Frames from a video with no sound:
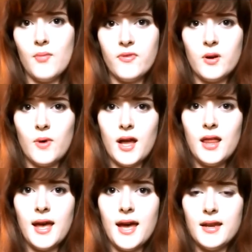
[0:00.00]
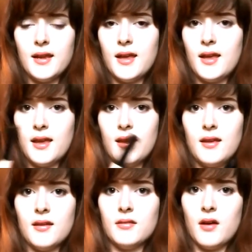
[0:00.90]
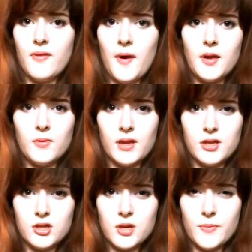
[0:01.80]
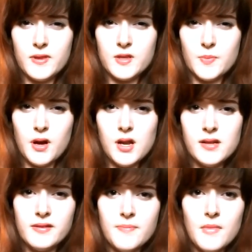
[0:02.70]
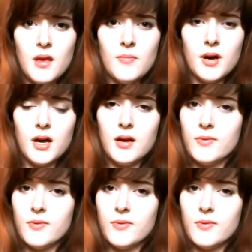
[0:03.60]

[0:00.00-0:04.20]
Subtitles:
For a while I had a love-hate relationship with this product, but